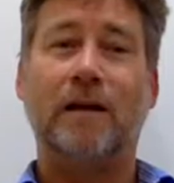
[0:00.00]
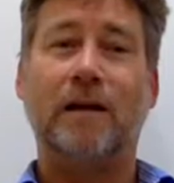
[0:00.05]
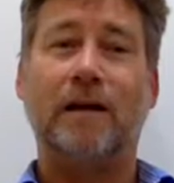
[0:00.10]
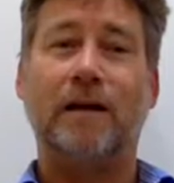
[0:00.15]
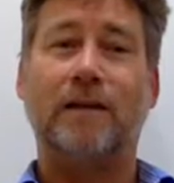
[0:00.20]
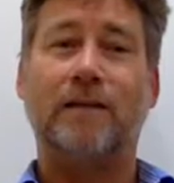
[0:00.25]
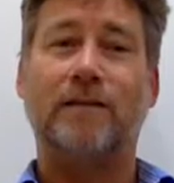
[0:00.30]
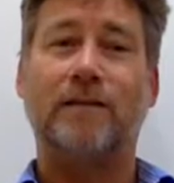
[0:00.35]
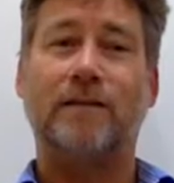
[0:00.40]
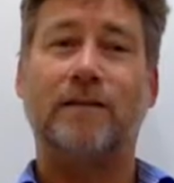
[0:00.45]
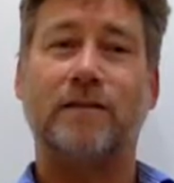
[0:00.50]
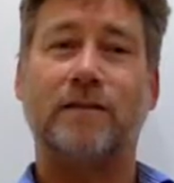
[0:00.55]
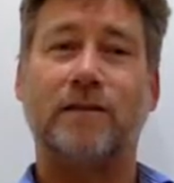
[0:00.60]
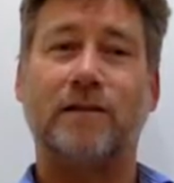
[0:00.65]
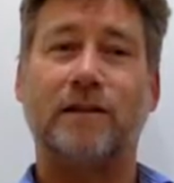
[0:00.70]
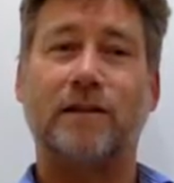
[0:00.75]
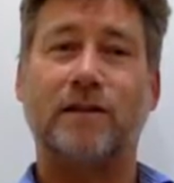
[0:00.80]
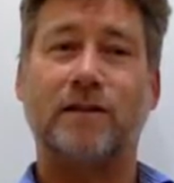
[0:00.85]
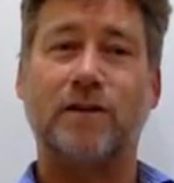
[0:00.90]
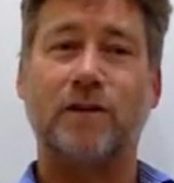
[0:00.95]

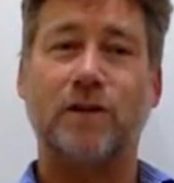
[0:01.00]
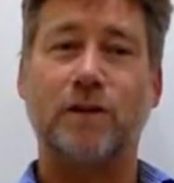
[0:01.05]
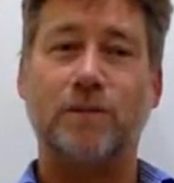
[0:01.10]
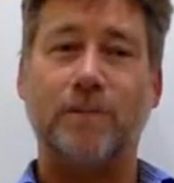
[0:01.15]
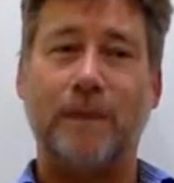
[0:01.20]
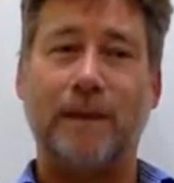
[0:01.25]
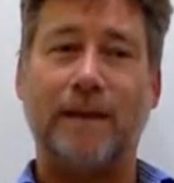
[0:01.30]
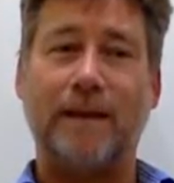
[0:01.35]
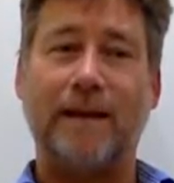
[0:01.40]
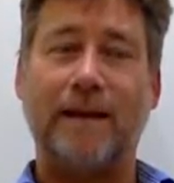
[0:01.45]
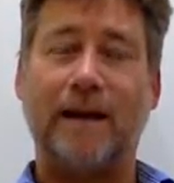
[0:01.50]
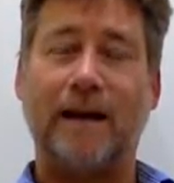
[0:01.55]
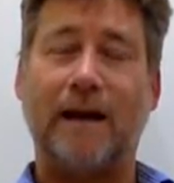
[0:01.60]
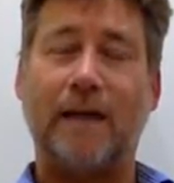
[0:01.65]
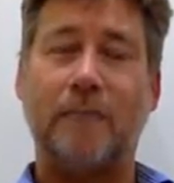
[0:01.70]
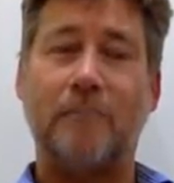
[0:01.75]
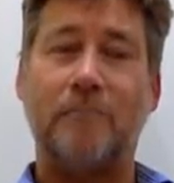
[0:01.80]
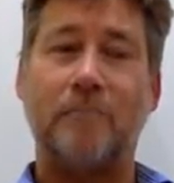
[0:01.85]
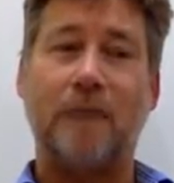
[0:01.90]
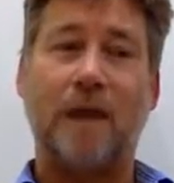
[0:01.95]
It's good money.
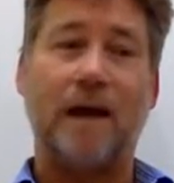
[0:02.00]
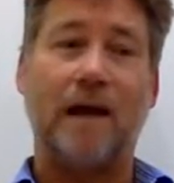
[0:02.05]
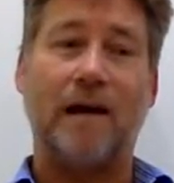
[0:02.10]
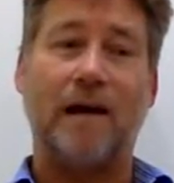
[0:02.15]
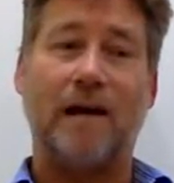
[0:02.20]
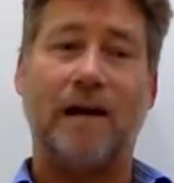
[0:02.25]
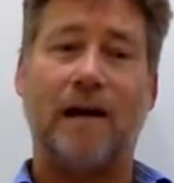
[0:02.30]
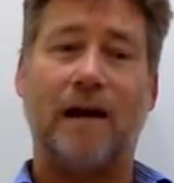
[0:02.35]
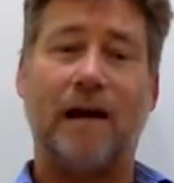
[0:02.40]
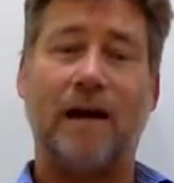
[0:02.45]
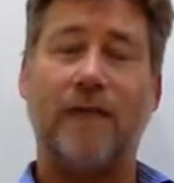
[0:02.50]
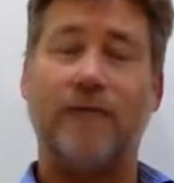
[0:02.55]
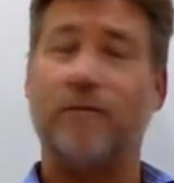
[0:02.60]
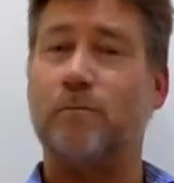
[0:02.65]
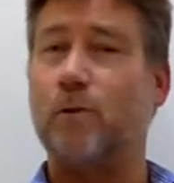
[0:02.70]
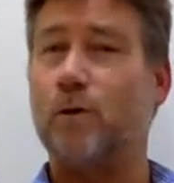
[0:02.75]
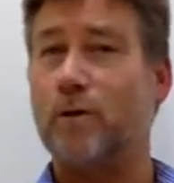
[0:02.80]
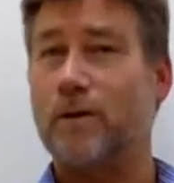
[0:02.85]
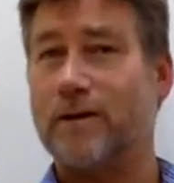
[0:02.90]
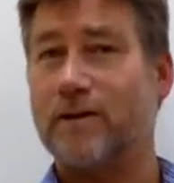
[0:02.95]
I have a
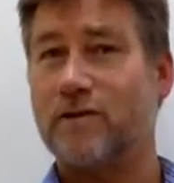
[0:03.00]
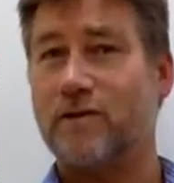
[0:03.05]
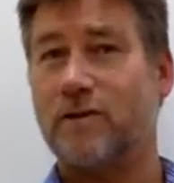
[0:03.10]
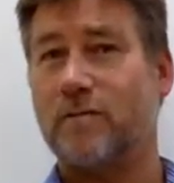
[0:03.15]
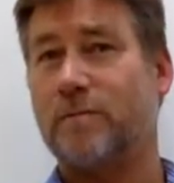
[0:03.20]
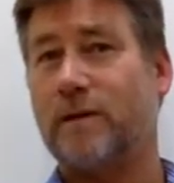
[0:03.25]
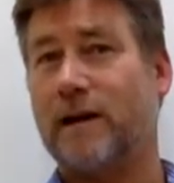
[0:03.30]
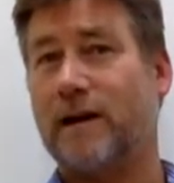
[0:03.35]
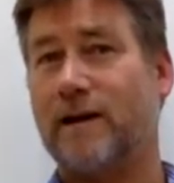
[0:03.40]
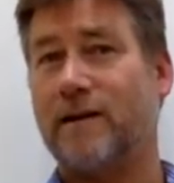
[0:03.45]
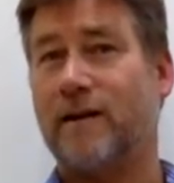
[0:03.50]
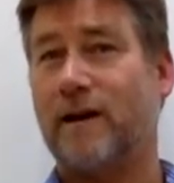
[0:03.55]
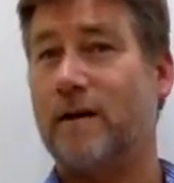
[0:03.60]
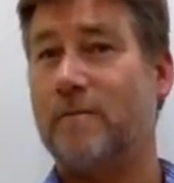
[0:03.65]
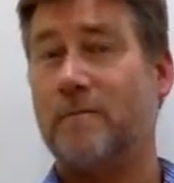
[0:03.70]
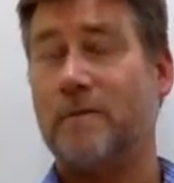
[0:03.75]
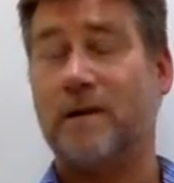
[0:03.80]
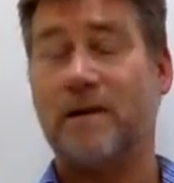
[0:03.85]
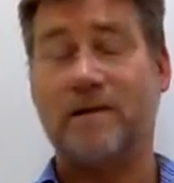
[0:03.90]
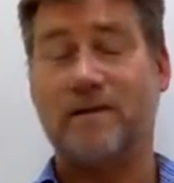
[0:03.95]
mortgage to pay it
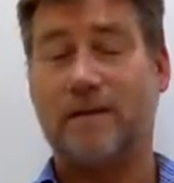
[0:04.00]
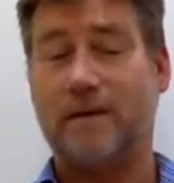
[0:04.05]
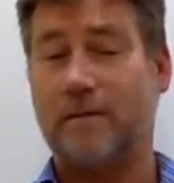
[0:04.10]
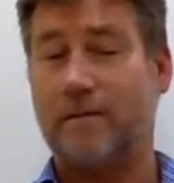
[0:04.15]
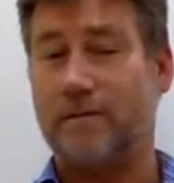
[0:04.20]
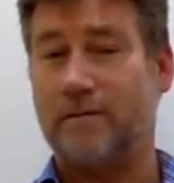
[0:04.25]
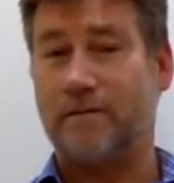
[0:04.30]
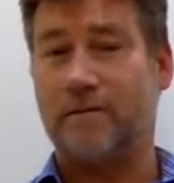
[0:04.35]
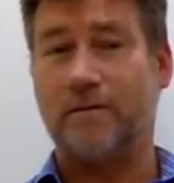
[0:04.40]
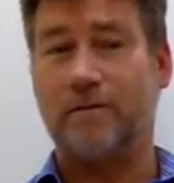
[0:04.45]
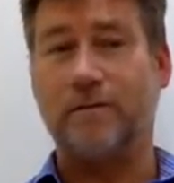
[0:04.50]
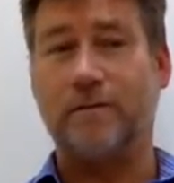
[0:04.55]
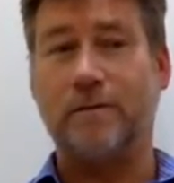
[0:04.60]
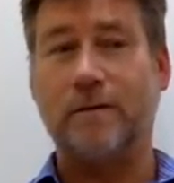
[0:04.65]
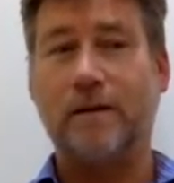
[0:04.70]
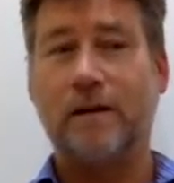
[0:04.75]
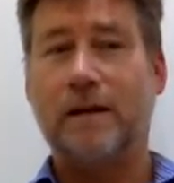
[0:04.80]
out, and I said to